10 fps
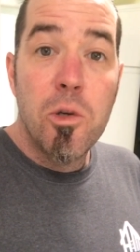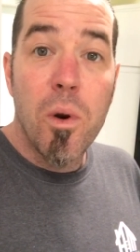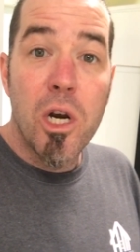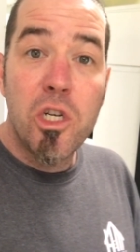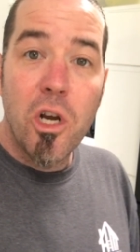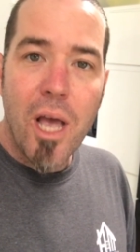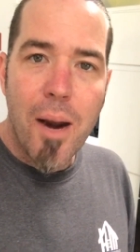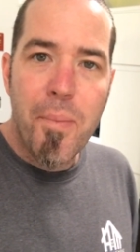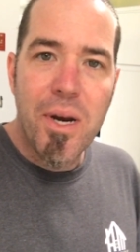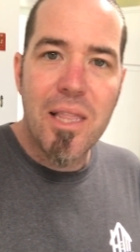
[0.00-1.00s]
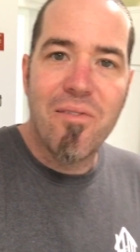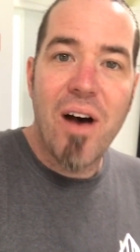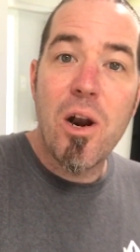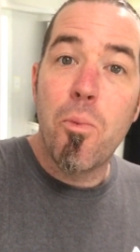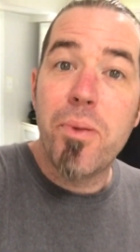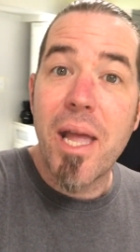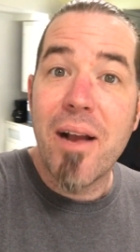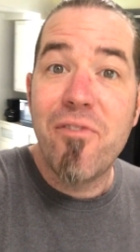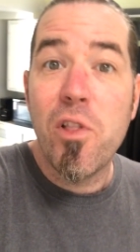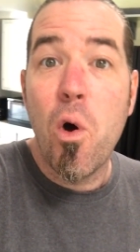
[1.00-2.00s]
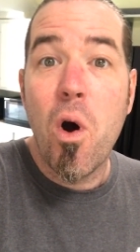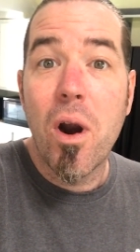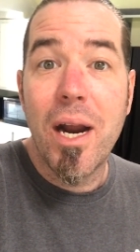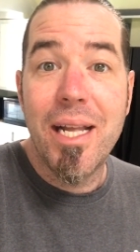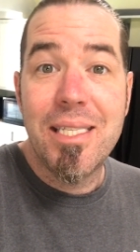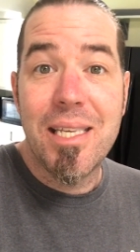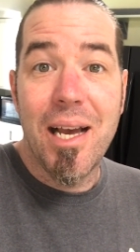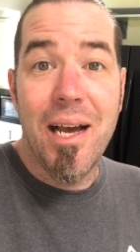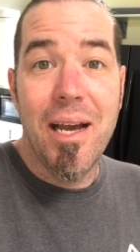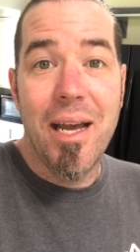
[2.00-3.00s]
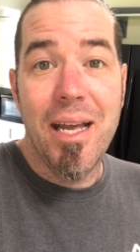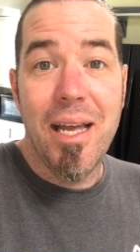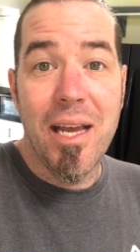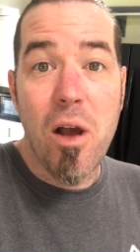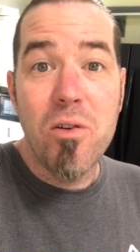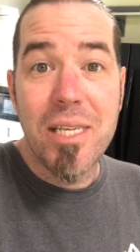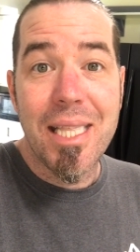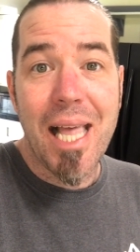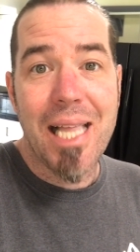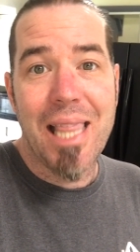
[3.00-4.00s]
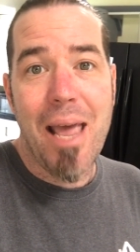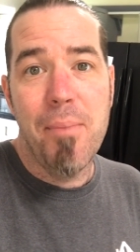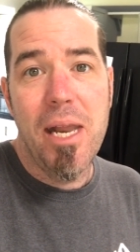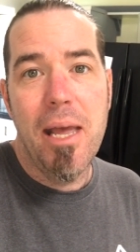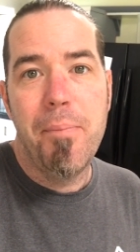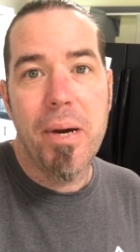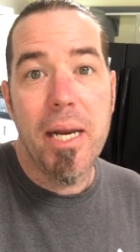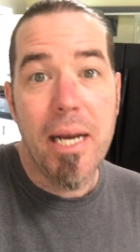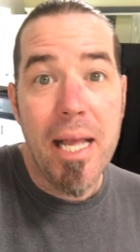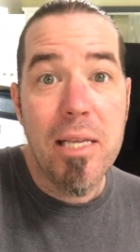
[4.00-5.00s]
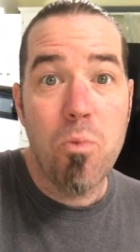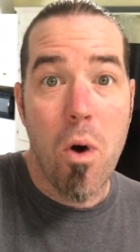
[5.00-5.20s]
So we're gonna show you how to put in the vinyl plank floor. It's uh, it goes in like laminate, but it is